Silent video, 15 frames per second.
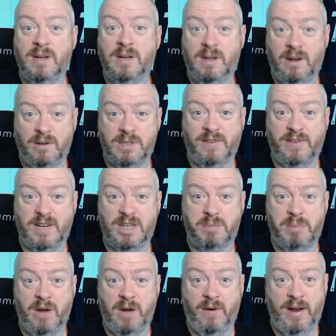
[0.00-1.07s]
lots of
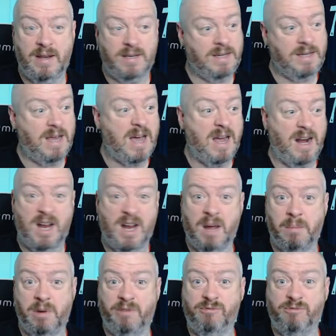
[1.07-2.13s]
experience, and a
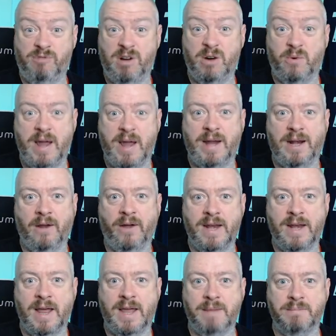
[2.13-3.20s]
couple of real headline
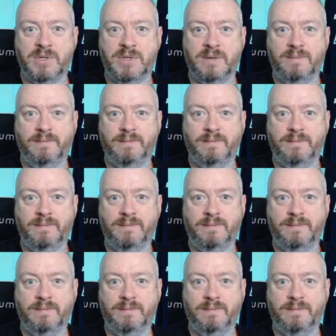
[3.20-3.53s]
names.